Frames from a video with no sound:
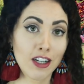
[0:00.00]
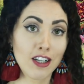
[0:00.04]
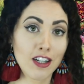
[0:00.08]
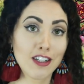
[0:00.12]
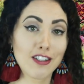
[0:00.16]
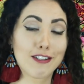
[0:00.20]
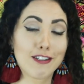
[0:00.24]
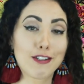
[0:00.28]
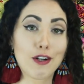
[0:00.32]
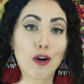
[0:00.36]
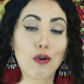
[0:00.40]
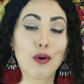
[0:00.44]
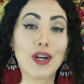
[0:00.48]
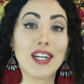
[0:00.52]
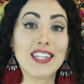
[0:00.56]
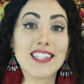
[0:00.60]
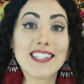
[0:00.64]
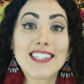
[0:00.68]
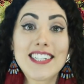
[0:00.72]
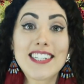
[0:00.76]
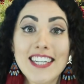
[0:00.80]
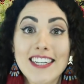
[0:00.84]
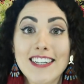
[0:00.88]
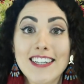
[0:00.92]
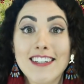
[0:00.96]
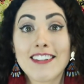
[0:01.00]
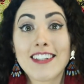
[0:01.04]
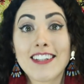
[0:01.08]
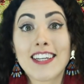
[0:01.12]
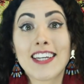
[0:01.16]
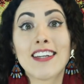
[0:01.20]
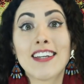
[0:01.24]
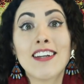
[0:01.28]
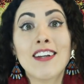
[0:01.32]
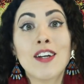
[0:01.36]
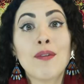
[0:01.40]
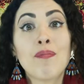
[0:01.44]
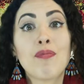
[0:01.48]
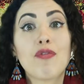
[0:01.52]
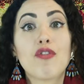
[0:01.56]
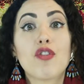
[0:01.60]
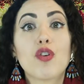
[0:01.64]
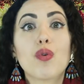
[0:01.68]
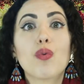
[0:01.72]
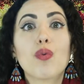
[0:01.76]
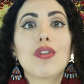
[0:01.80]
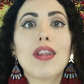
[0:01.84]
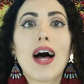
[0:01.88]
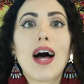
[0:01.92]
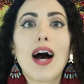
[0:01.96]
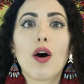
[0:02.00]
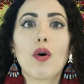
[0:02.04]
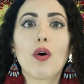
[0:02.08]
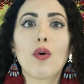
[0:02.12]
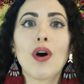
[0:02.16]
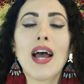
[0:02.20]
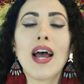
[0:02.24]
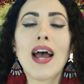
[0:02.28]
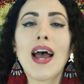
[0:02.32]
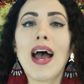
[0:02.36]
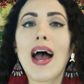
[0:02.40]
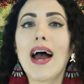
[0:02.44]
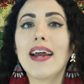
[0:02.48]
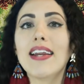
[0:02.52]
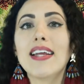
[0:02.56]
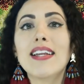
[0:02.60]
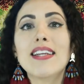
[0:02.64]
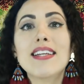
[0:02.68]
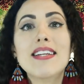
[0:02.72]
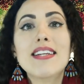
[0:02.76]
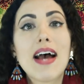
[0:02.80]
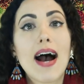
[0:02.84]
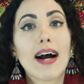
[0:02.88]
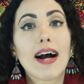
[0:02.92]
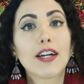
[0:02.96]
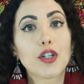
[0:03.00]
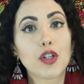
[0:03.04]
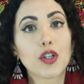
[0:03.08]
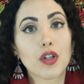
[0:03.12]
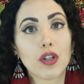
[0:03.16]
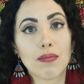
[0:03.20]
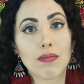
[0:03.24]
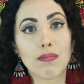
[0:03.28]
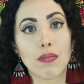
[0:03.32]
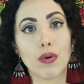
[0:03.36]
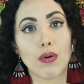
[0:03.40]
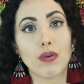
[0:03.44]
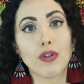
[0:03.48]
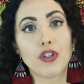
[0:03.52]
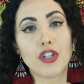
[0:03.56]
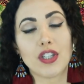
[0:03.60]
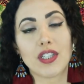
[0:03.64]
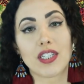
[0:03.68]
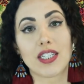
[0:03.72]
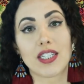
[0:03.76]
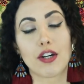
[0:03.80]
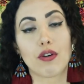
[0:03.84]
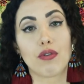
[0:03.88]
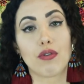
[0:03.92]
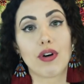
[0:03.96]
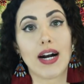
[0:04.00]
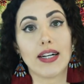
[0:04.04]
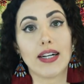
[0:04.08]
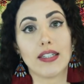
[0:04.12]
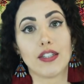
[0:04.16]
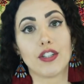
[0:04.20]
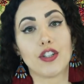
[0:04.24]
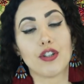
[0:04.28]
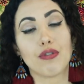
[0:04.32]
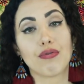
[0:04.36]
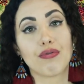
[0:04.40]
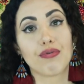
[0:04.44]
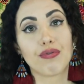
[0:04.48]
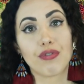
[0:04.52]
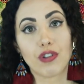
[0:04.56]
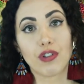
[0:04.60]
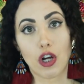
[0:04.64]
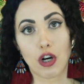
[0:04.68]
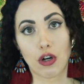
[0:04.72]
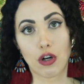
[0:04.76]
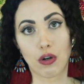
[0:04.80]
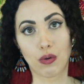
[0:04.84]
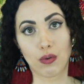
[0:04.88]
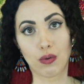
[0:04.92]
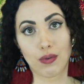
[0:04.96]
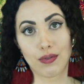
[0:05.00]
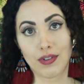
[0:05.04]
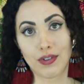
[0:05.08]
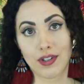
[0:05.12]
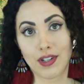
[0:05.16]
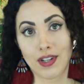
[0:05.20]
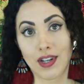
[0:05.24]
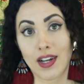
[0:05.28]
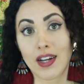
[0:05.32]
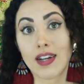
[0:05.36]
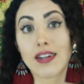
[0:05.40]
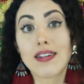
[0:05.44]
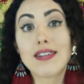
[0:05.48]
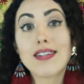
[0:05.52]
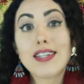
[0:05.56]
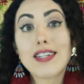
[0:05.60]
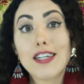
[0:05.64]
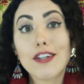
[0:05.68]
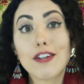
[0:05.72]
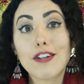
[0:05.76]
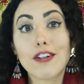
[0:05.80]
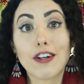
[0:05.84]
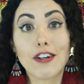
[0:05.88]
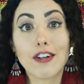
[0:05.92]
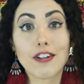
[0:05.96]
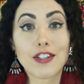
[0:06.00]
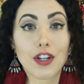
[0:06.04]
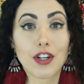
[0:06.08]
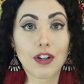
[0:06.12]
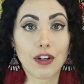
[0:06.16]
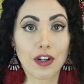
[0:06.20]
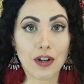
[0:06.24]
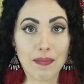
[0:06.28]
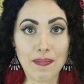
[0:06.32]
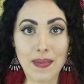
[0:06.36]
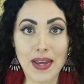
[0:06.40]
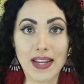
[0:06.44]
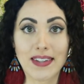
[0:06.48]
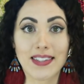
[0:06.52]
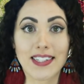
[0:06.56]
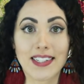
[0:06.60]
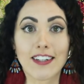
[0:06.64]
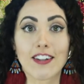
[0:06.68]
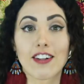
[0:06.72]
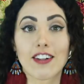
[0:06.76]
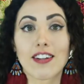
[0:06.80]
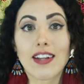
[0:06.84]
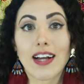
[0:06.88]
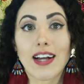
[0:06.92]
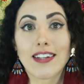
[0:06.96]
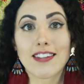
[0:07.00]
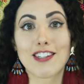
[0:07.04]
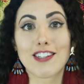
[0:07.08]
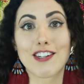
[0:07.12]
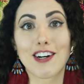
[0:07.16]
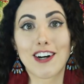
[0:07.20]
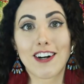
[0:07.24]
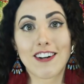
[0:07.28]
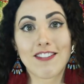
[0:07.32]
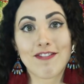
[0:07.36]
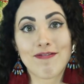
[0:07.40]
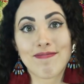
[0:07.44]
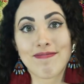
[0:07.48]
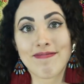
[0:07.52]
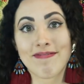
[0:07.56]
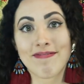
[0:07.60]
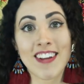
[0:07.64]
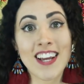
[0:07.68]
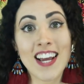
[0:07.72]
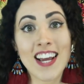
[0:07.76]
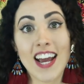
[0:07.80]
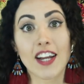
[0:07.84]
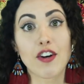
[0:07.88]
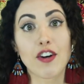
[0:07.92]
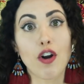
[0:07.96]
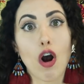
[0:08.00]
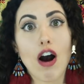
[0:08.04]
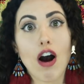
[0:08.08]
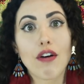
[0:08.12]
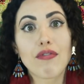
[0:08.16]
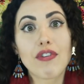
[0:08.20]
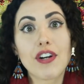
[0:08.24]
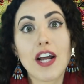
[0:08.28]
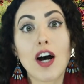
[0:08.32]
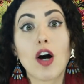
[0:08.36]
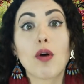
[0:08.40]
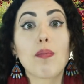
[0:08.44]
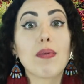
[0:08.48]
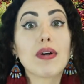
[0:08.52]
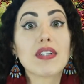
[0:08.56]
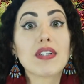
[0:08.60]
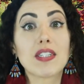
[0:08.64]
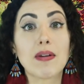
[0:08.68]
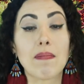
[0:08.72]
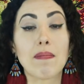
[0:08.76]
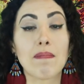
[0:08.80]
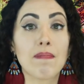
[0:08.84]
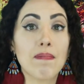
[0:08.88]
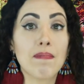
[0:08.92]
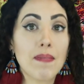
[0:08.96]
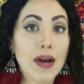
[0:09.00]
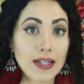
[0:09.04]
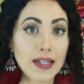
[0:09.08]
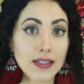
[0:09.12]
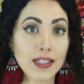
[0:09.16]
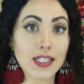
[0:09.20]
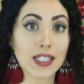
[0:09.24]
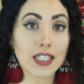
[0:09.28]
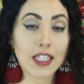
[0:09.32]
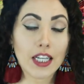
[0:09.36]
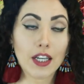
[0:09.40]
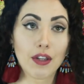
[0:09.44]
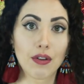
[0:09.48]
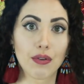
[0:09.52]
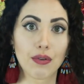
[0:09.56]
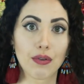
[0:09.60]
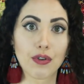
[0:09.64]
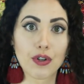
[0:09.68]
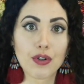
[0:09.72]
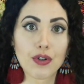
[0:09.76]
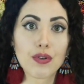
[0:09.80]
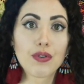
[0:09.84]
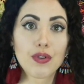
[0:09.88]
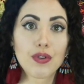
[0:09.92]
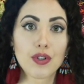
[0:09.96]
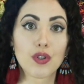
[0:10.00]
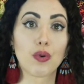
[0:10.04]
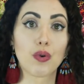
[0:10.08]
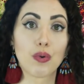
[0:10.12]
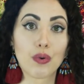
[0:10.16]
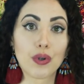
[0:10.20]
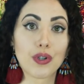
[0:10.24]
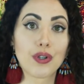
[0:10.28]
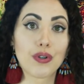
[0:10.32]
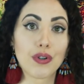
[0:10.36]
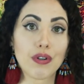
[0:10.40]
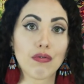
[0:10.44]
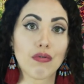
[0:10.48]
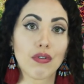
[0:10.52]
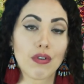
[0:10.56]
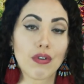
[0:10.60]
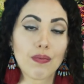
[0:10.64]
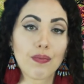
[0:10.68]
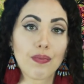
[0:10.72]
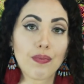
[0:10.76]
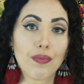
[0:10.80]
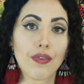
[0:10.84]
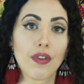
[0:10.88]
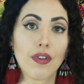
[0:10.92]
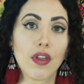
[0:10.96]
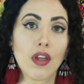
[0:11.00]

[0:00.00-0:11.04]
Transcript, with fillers: So it is healing to allow any natural emotions that arise to flow. Tears are an amazing cleanser and often help us immensely through soul retrieval.